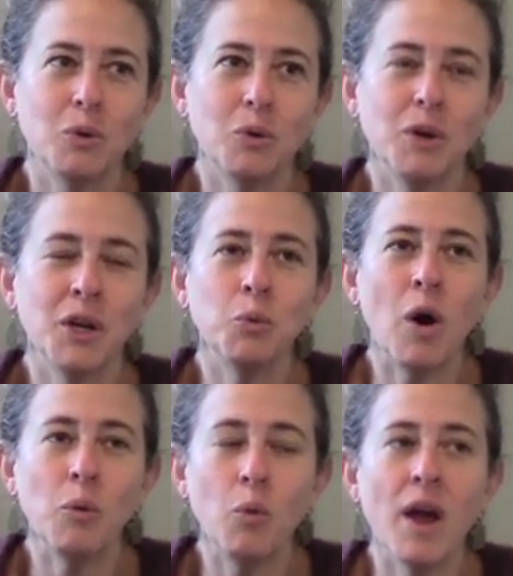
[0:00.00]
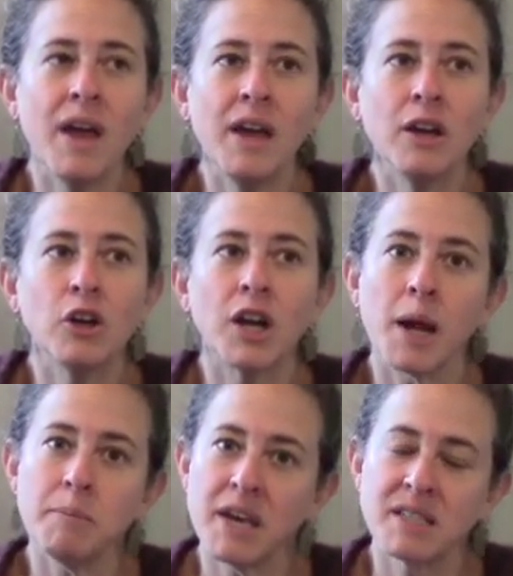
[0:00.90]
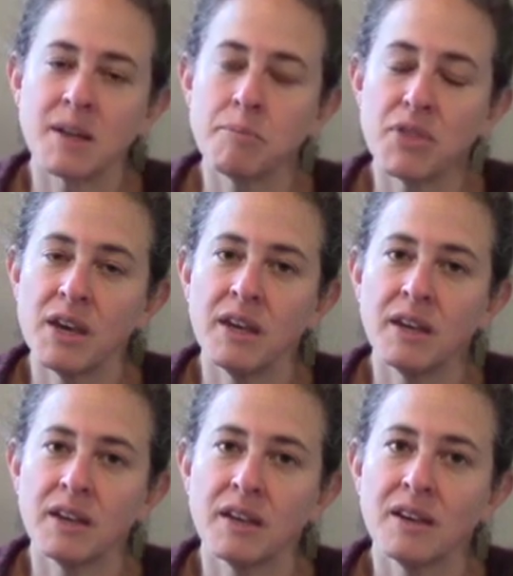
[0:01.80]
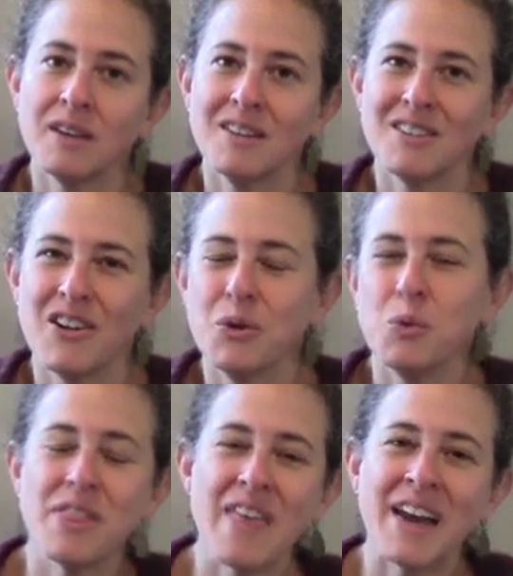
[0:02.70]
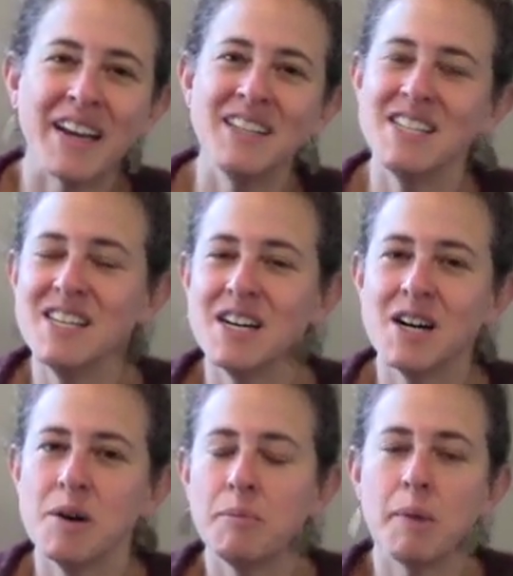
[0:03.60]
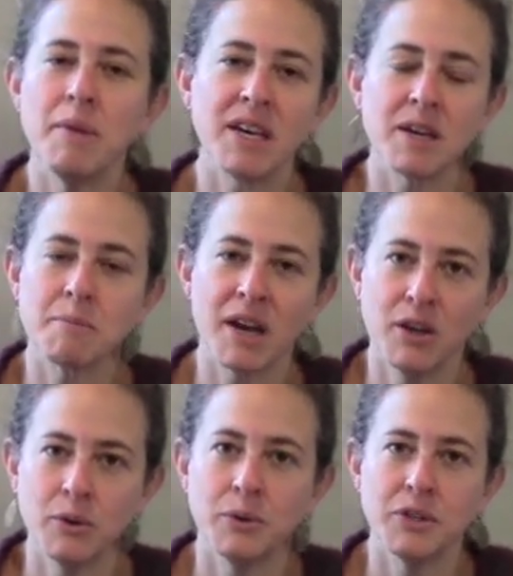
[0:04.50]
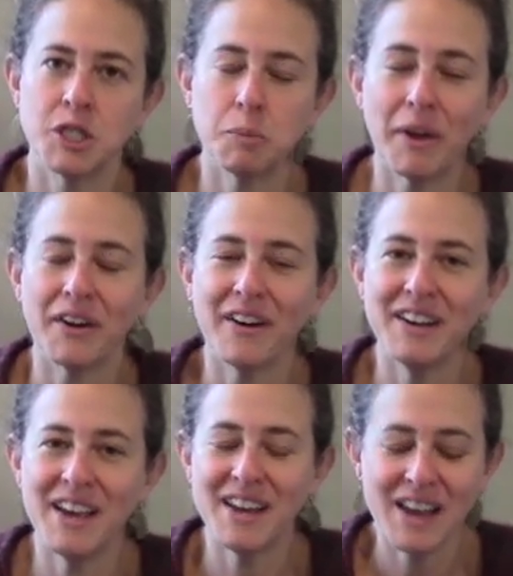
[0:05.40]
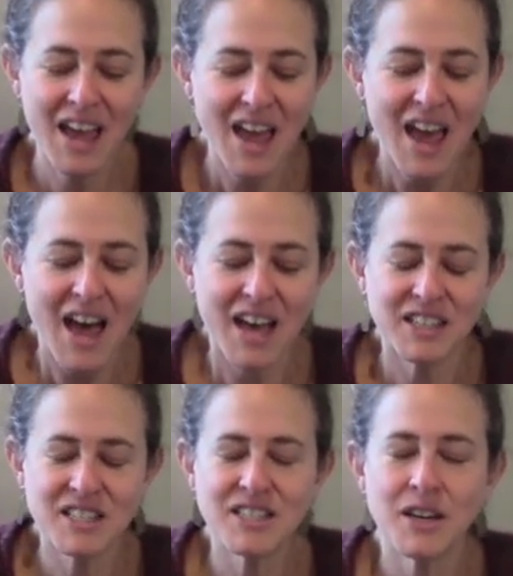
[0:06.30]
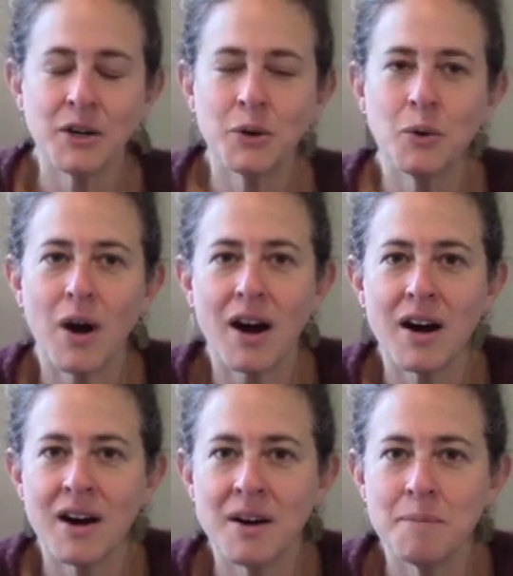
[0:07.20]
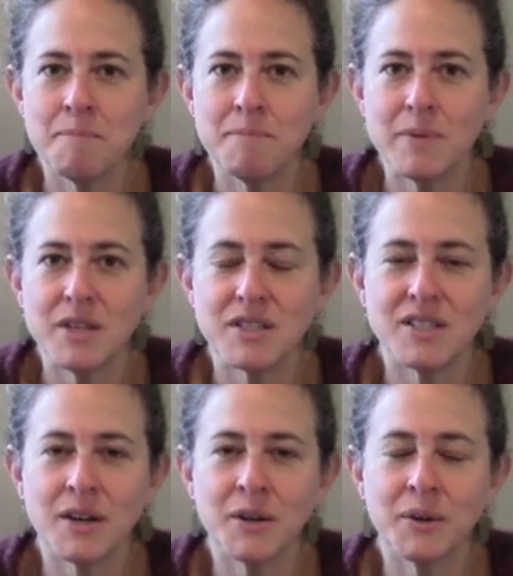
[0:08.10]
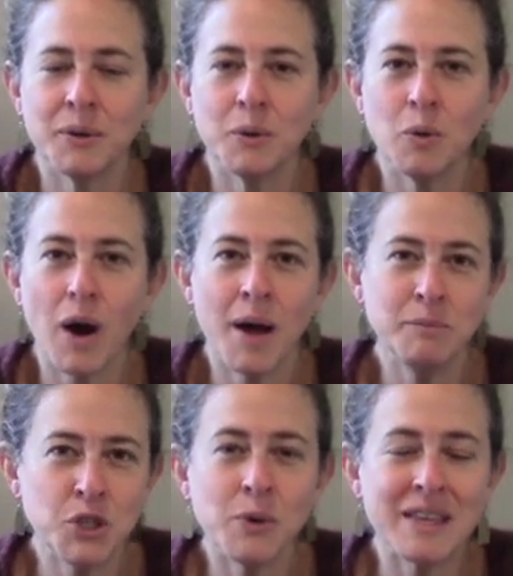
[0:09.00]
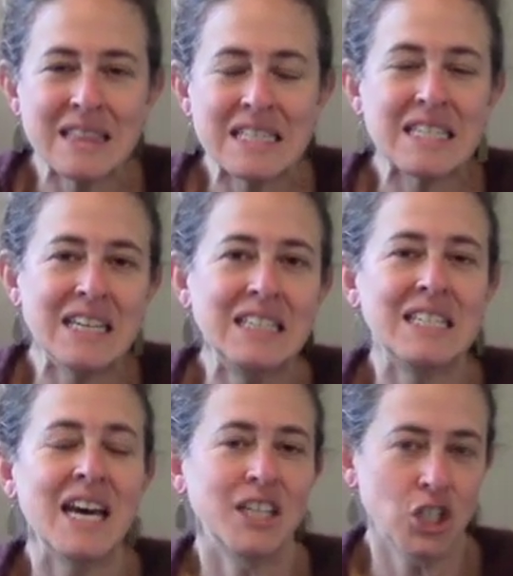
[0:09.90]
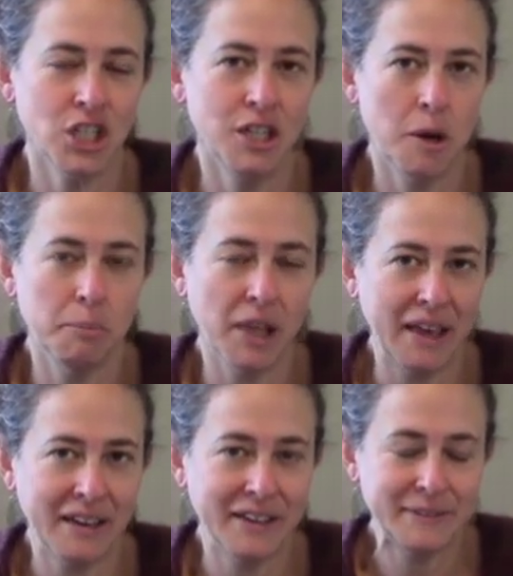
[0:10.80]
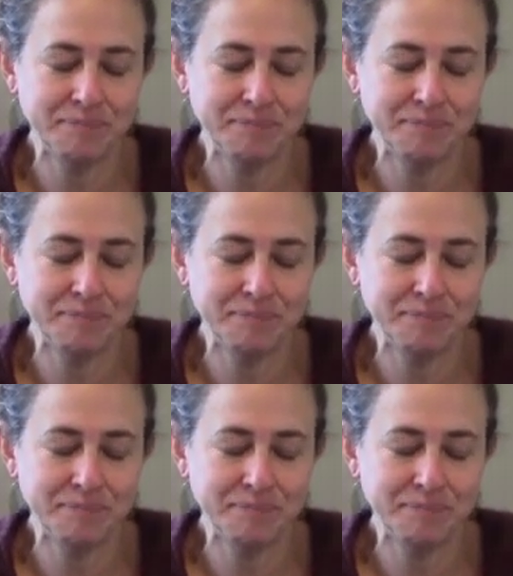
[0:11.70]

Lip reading: in what way could I make something with that idea, but making my own spin on it? And so I'm doing this intention blanket,